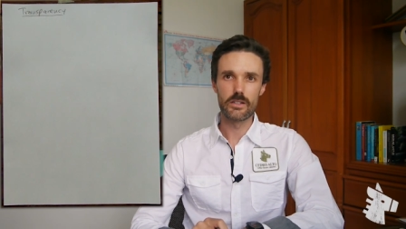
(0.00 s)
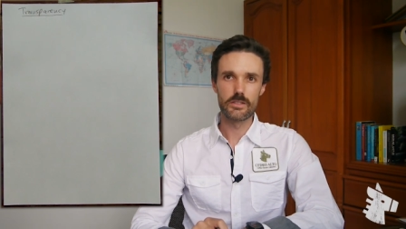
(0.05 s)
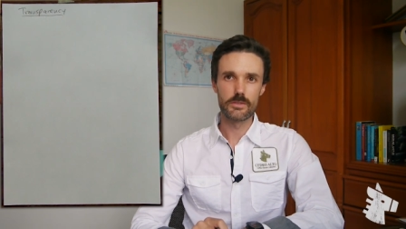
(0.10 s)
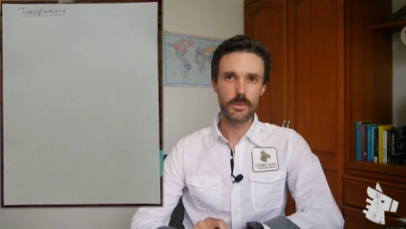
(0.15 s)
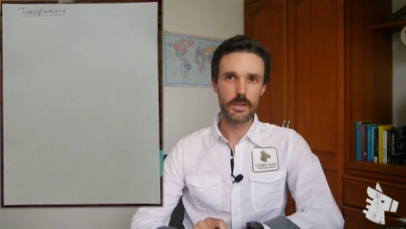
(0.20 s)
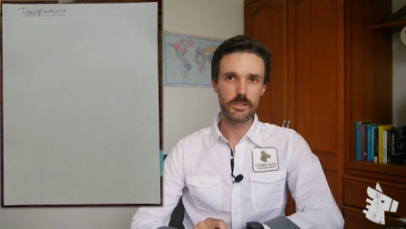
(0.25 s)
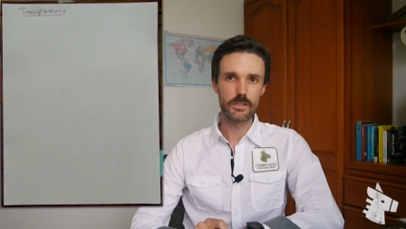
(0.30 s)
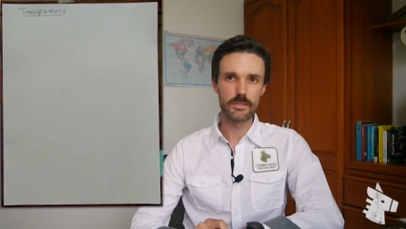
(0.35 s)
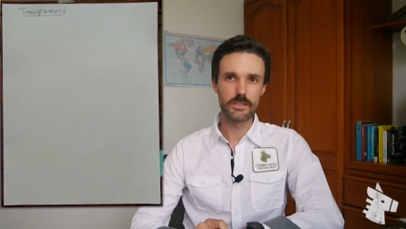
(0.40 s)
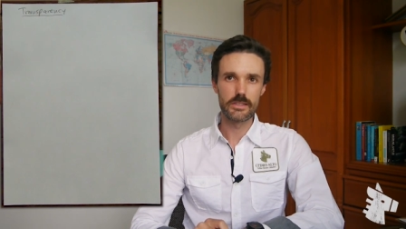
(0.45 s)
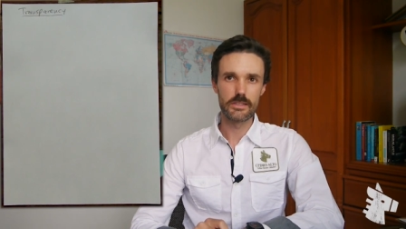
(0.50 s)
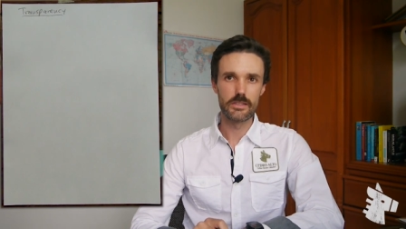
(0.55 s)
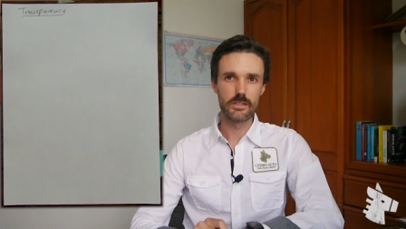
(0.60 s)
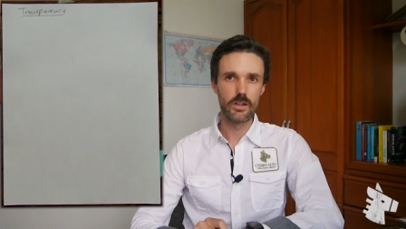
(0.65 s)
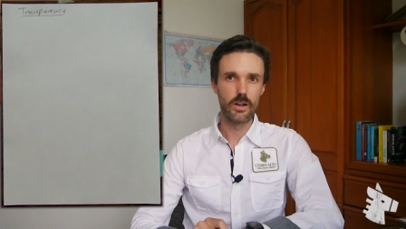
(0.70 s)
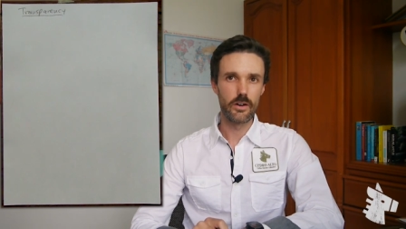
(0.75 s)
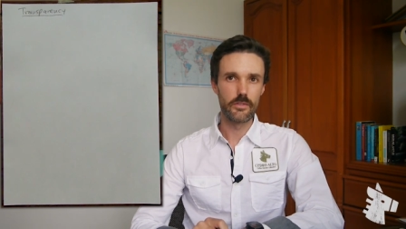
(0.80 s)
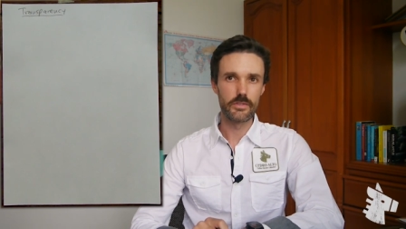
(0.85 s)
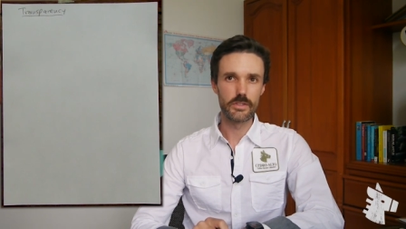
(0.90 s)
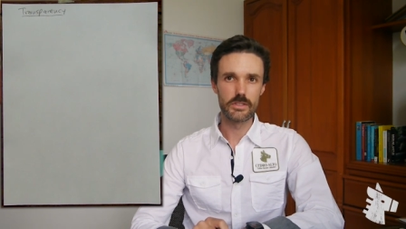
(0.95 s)
specialty
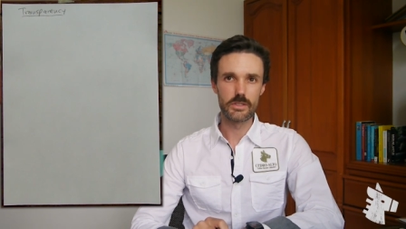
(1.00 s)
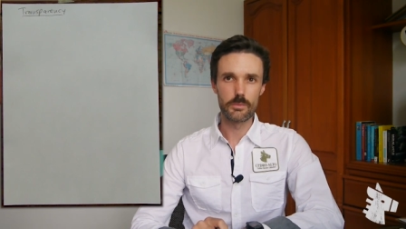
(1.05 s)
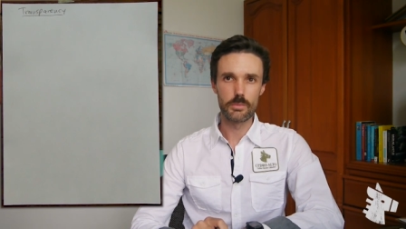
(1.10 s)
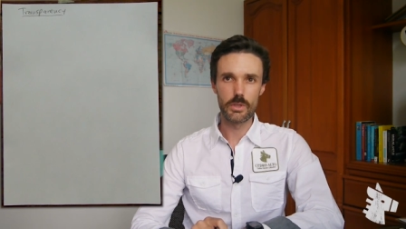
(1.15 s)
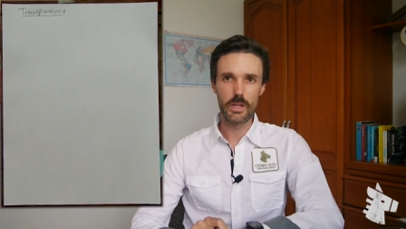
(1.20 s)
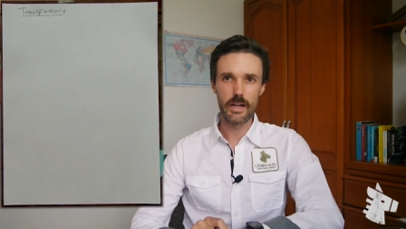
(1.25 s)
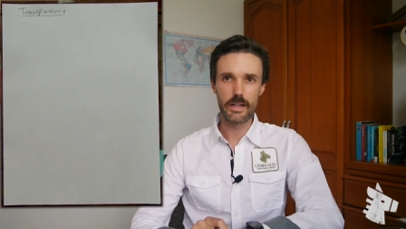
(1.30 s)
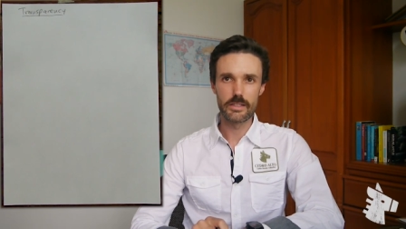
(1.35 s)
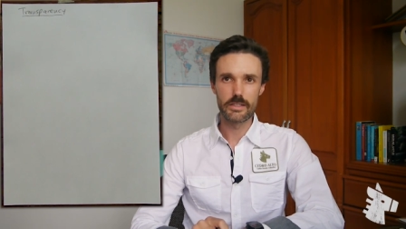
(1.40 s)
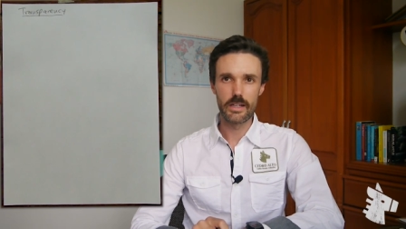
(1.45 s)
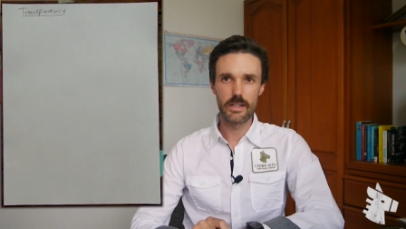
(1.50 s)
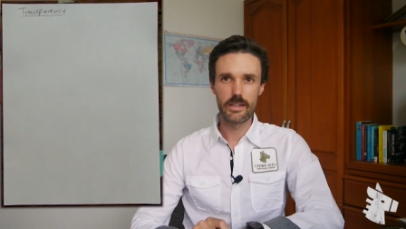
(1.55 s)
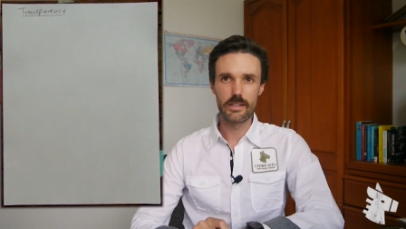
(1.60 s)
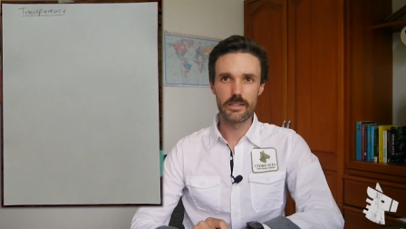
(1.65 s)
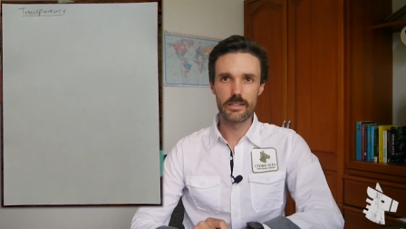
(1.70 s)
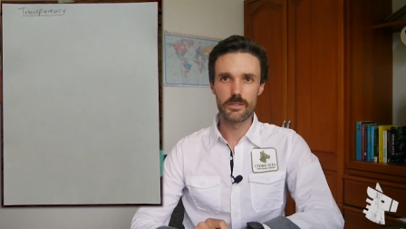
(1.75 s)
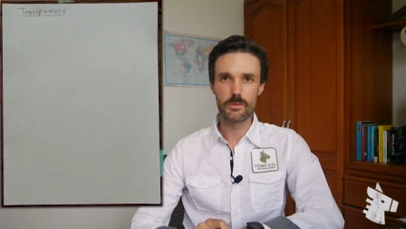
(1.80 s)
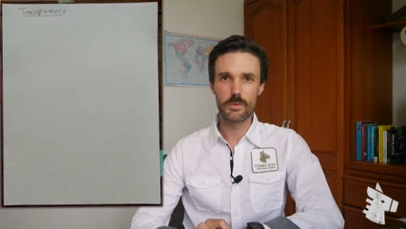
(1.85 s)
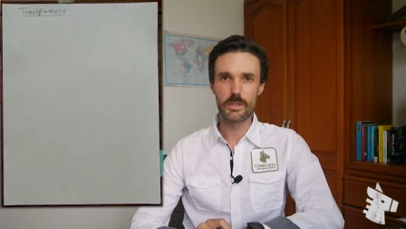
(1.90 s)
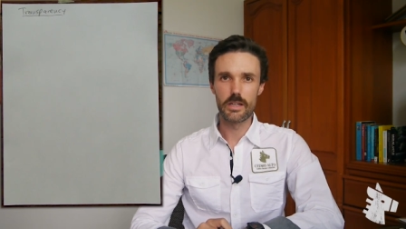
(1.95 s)
coffee supply
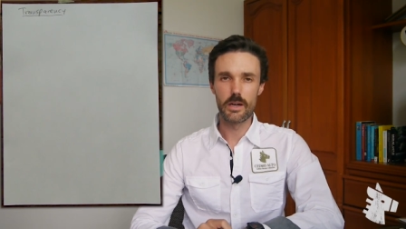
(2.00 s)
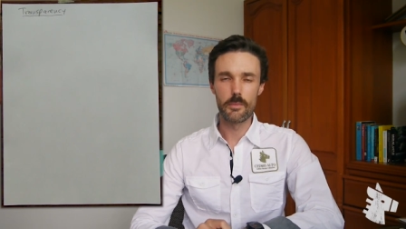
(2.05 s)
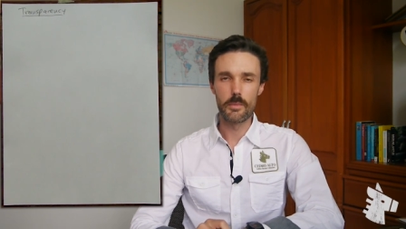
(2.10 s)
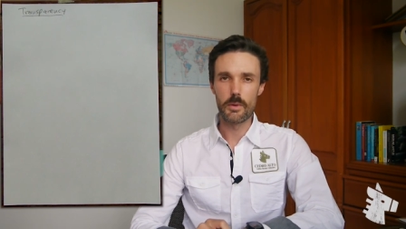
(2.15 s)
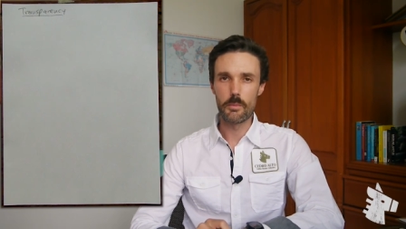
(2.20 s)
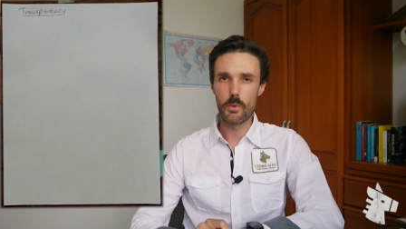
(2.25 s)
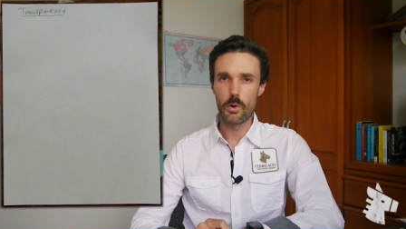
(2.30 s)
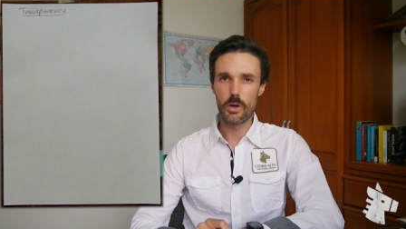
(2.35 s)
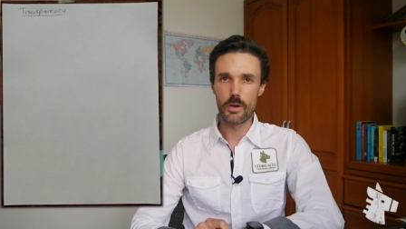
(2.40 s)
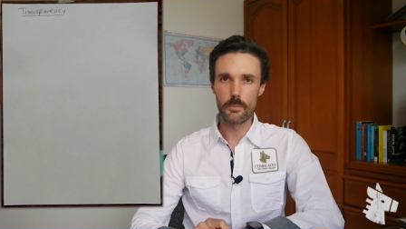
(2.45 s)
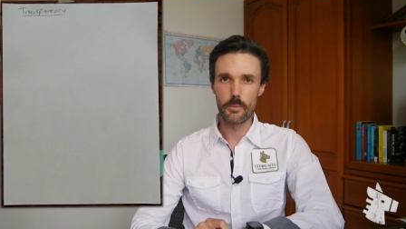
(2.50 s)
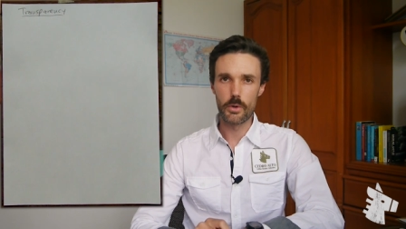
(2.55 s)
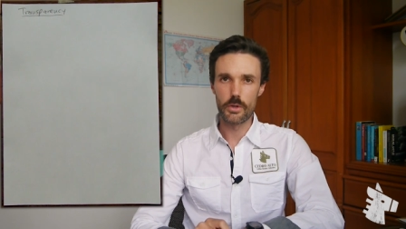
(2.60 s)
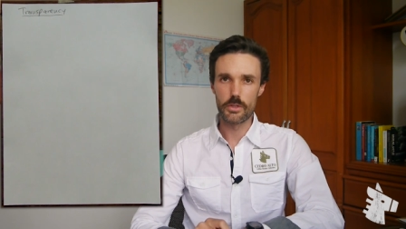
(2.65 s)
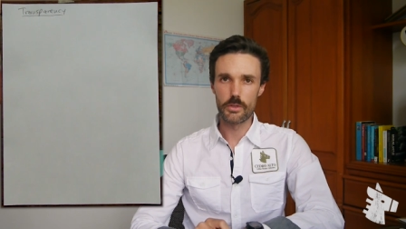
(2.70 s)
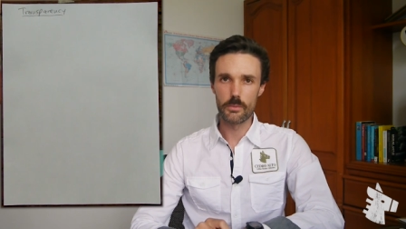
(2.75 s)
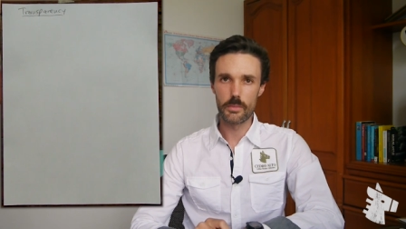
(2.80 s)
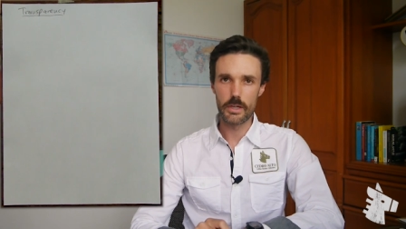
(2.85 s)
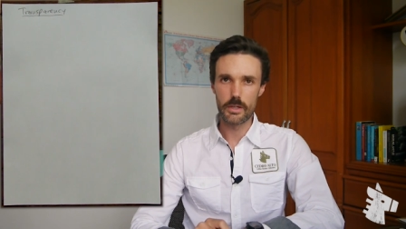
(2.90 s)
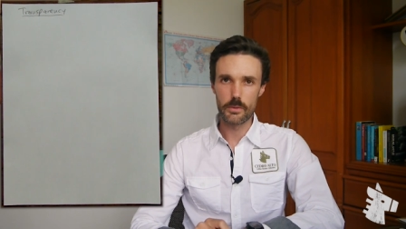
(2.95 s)
chain is becoming more and more
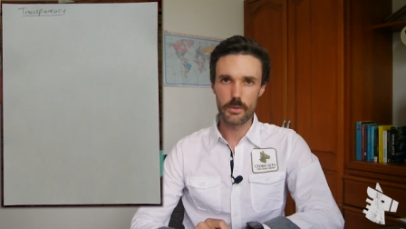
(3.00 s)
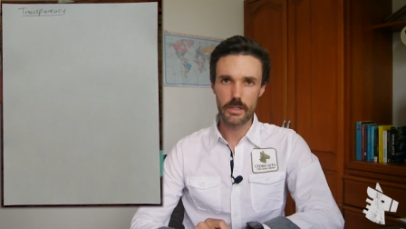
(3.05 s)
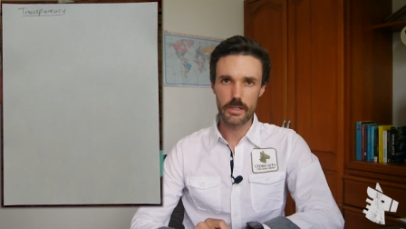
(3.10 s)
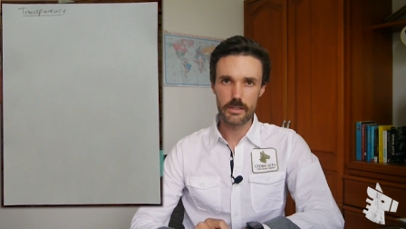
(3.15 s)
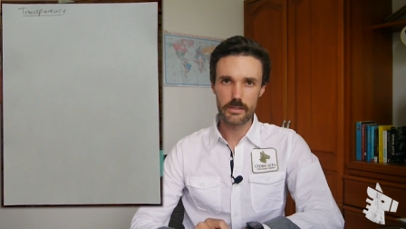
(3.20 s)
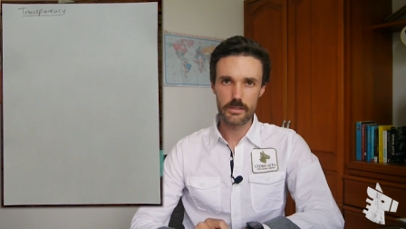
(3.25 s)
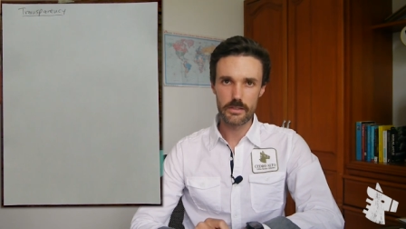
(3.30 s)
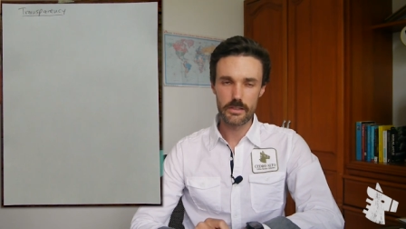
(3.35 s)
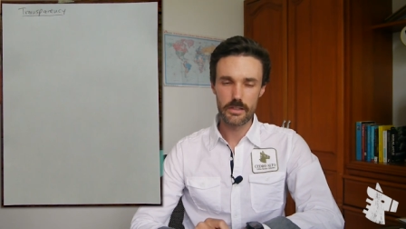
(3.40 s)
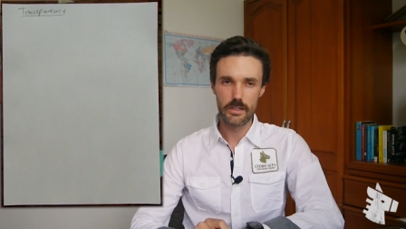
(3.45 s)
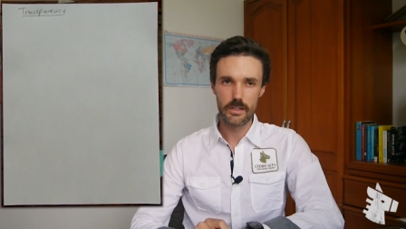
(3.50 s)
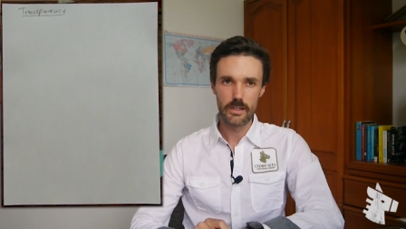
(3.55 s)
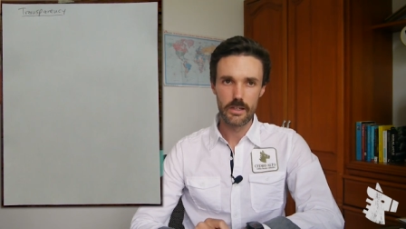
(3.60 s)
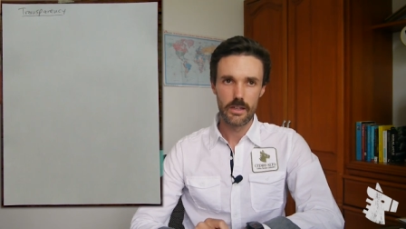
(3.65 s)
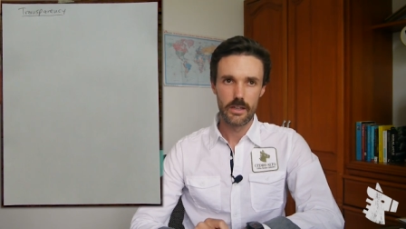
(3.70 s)
ubiquitous.